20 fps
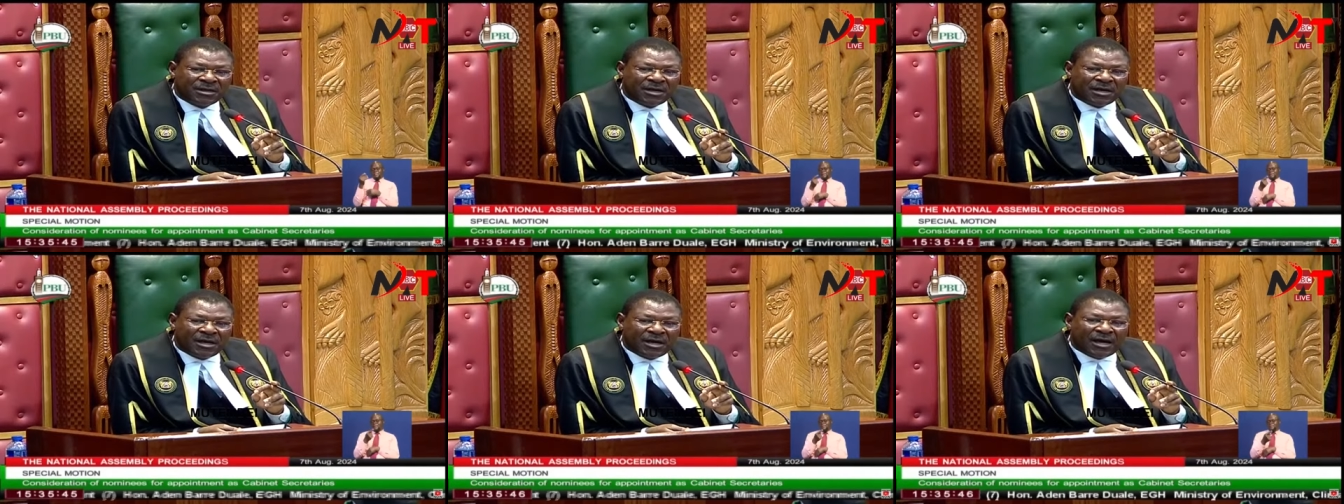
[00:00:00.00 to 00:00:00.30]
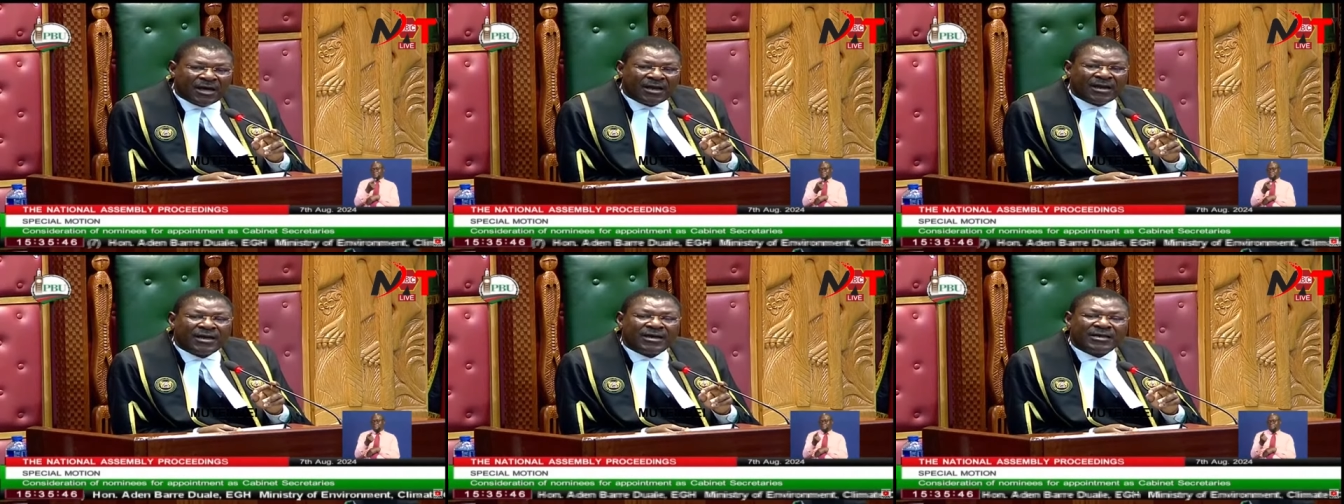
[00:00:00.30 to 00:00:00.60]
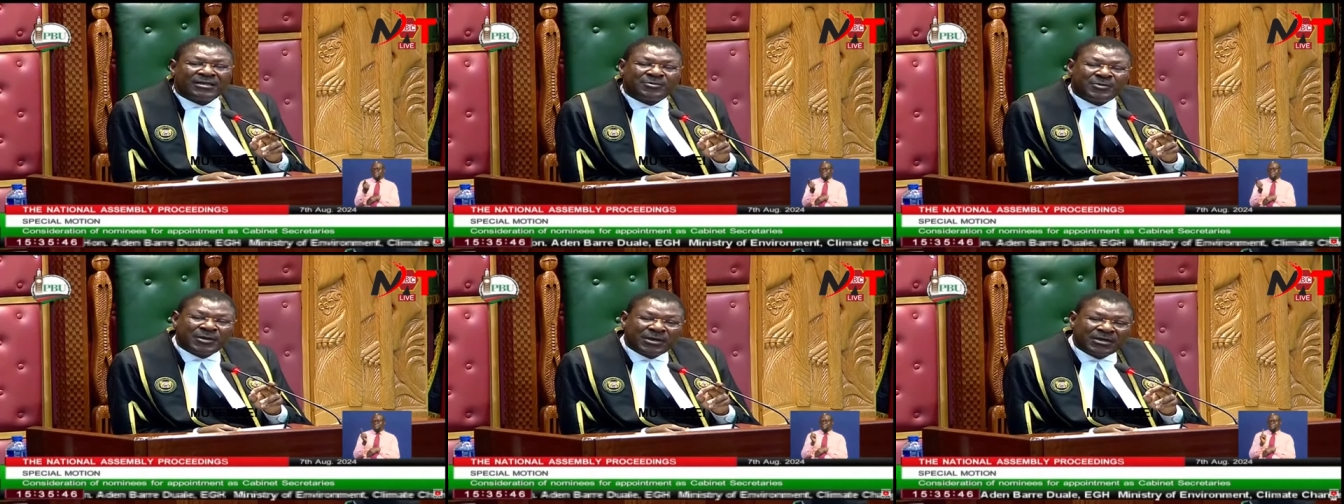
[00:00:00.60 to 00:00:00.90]
and I
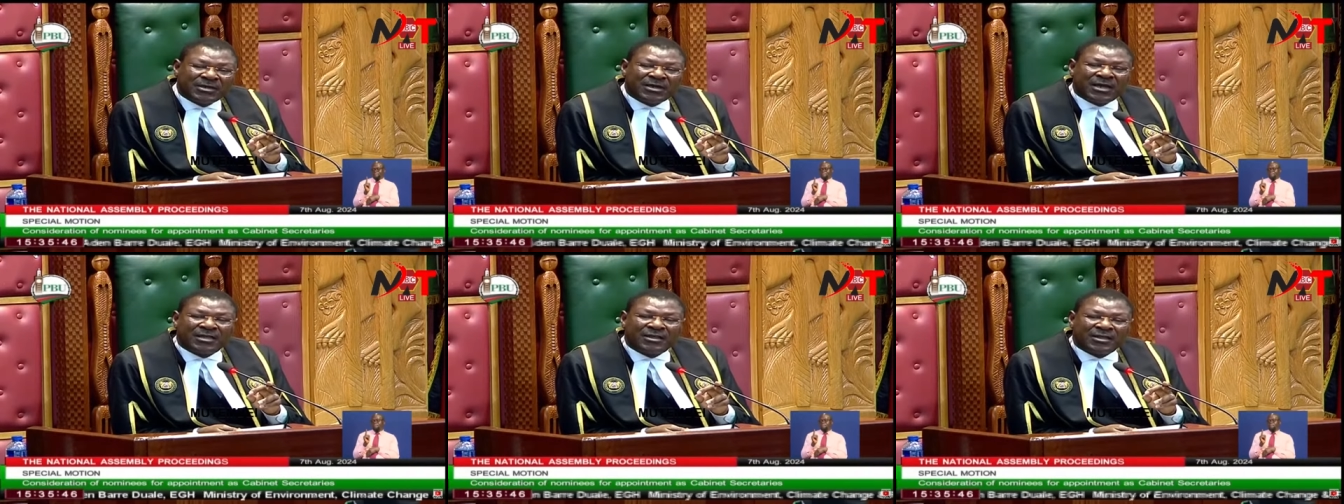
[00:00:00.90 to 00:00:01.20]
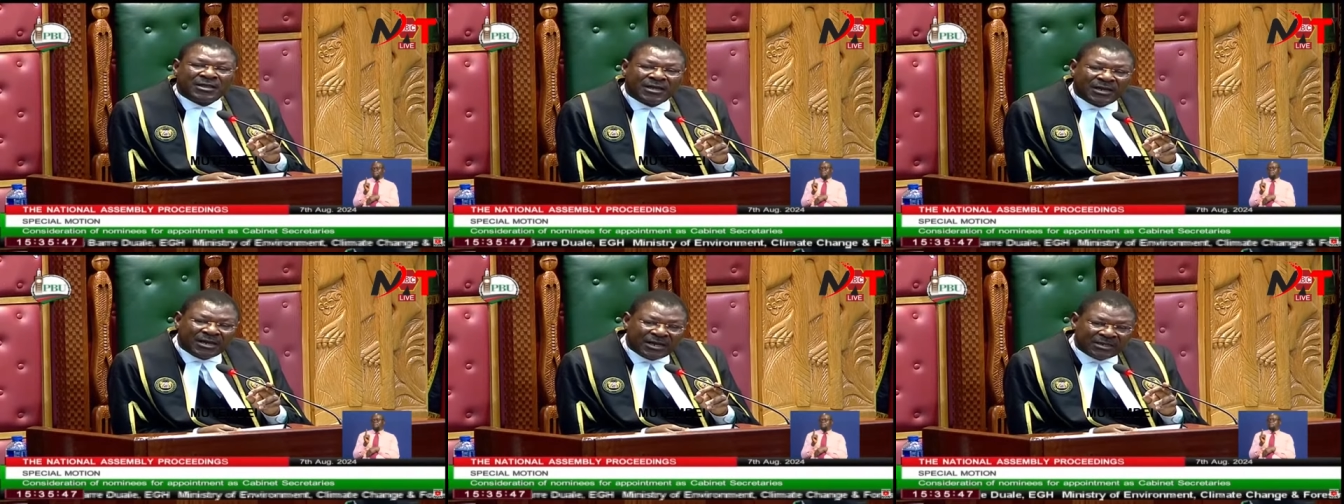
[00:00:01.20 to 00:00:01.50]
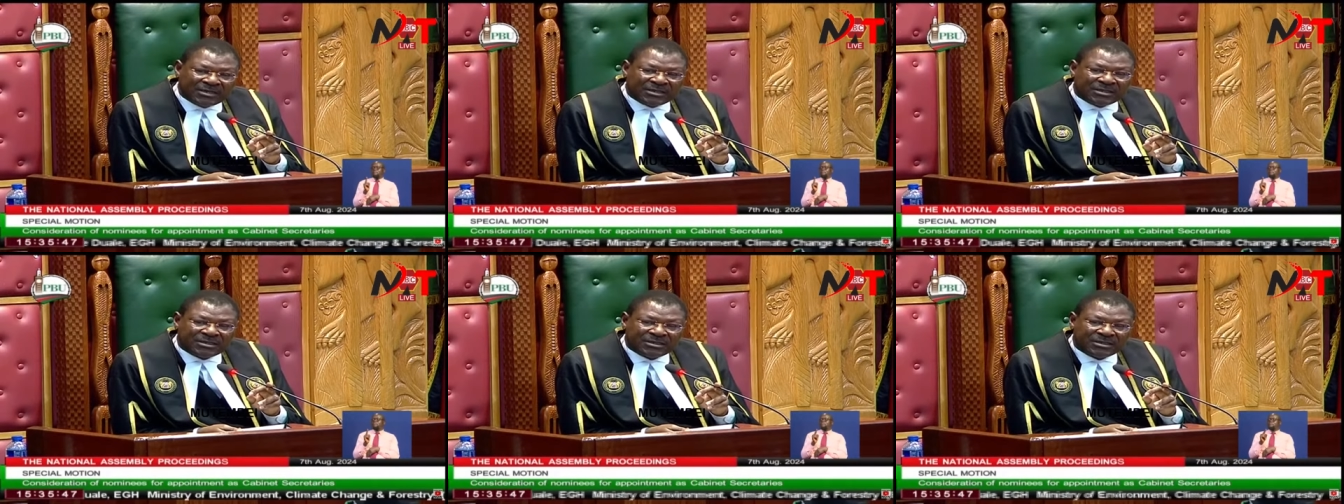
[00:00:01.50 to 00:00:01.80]
expect nothing
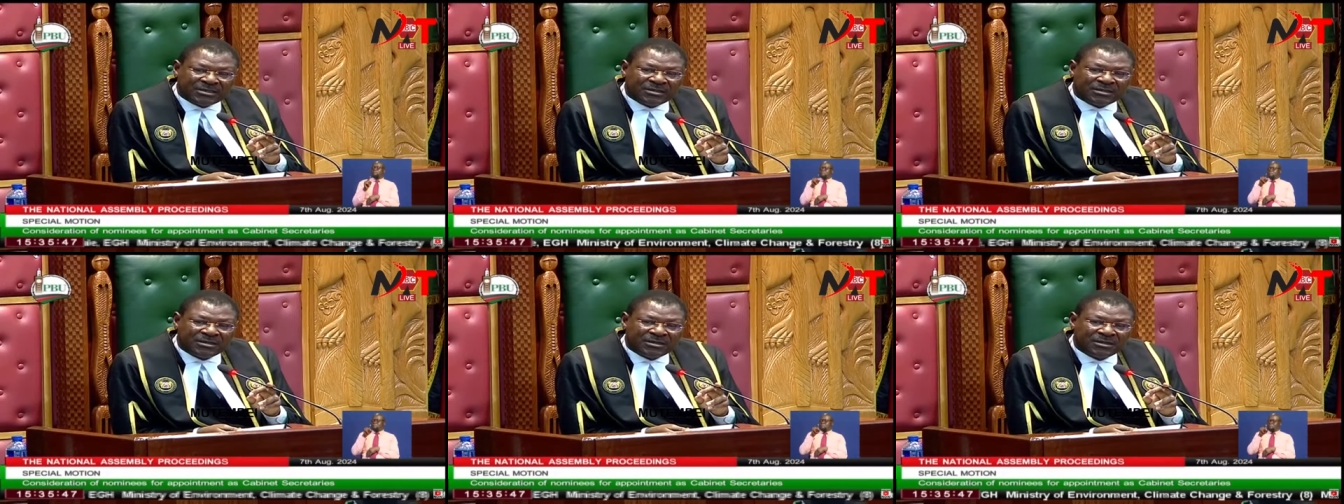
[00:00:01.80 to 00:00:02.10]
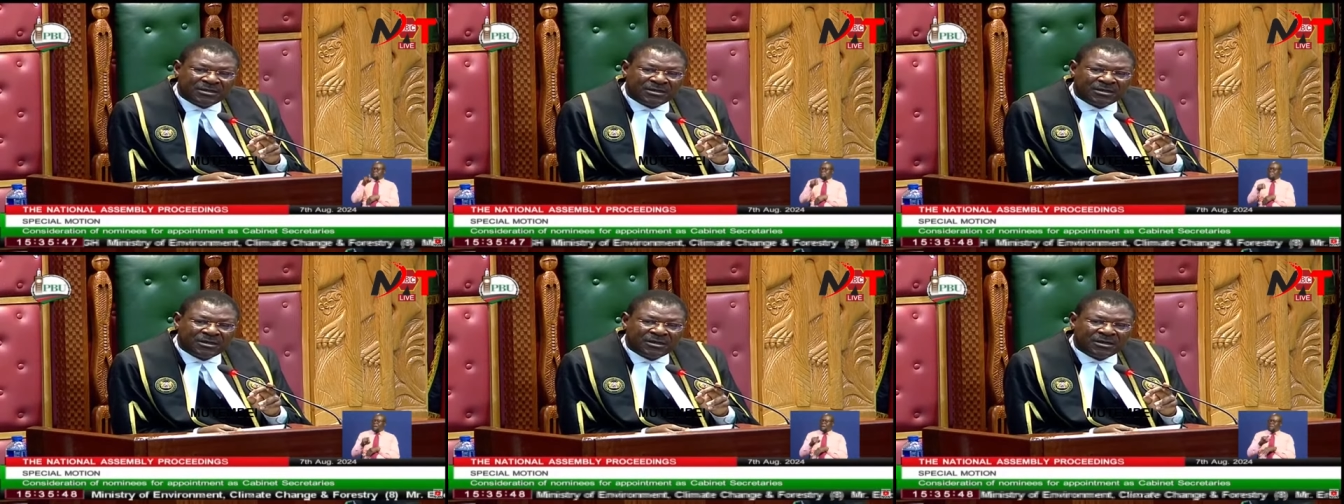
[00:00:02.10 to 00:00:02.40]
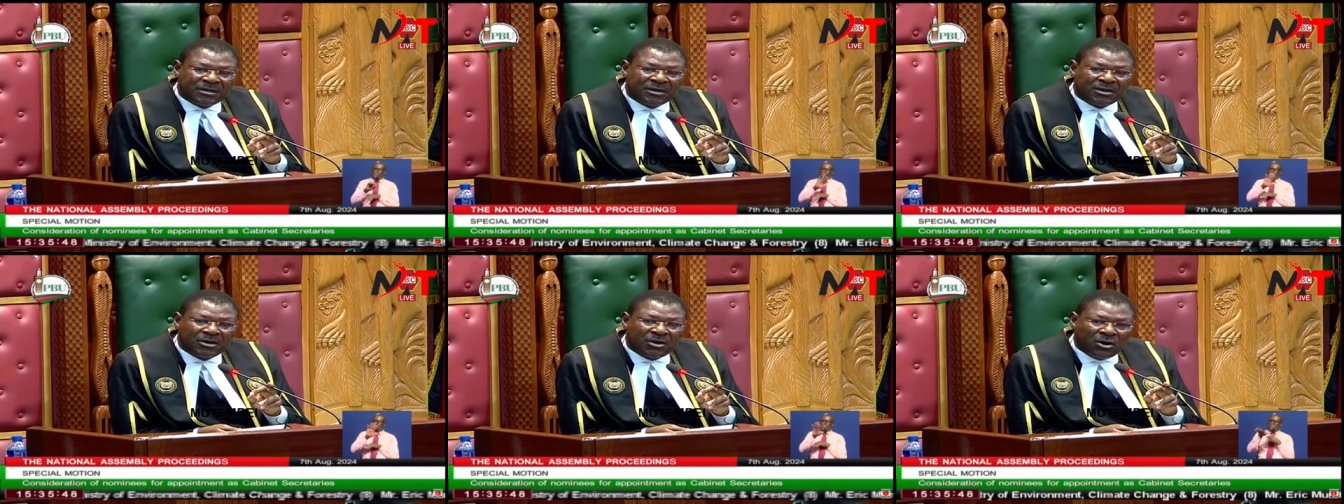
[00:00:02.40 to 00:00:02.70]
less.
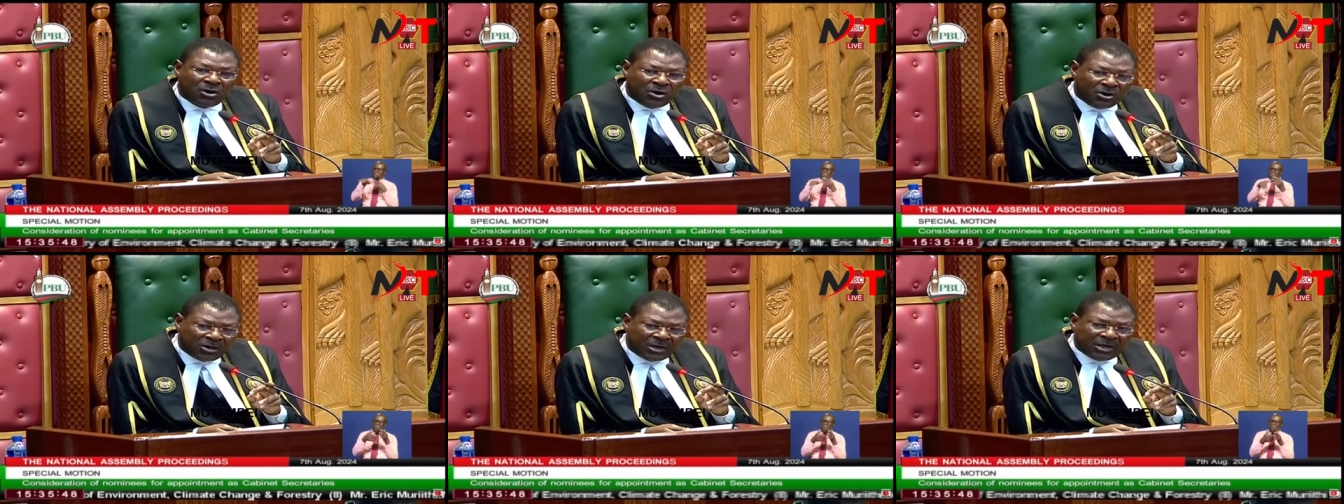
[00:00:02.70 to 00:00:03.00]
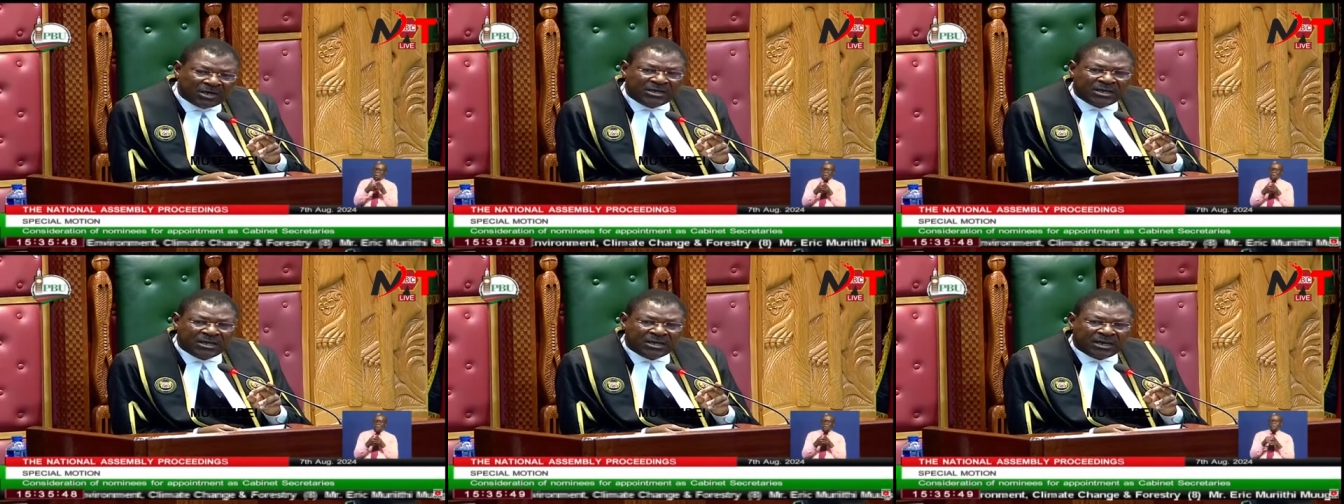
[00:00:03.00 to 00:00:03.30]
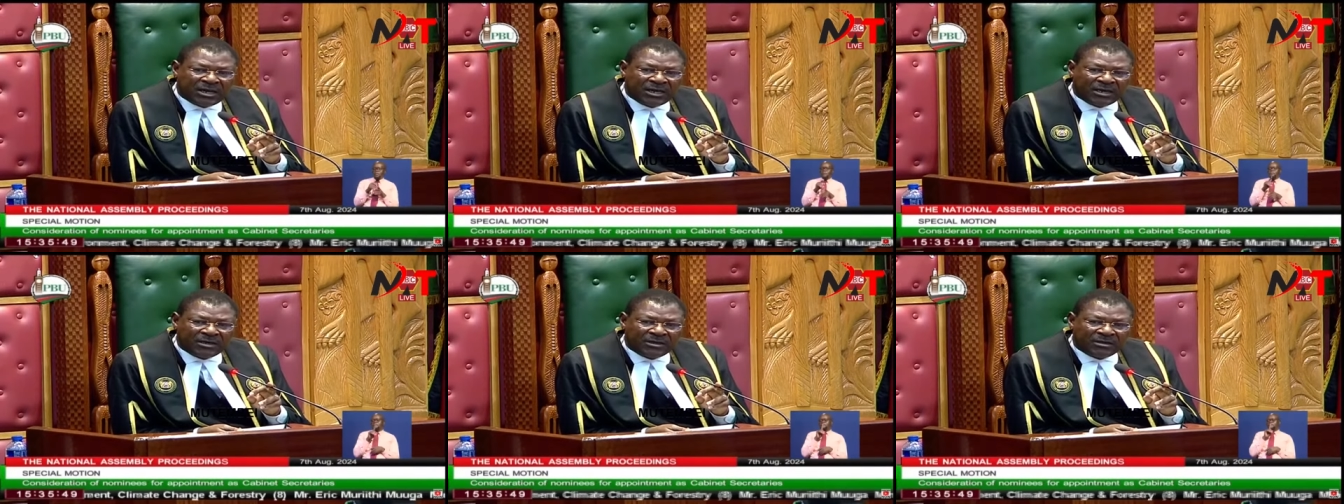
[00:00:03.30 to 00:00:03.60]
Order
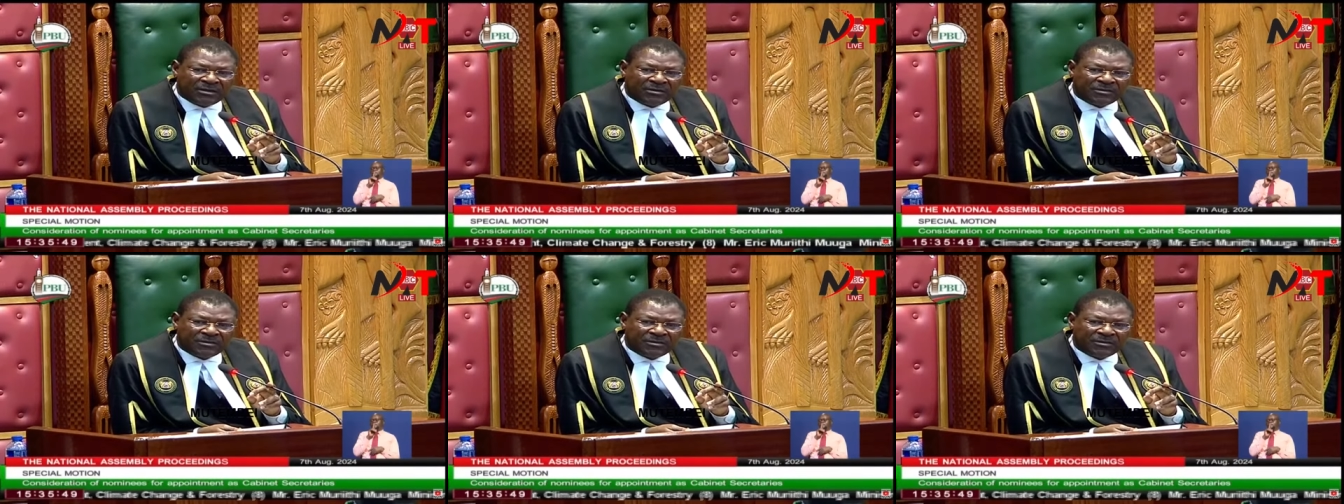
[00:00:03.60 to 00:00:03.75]
decay.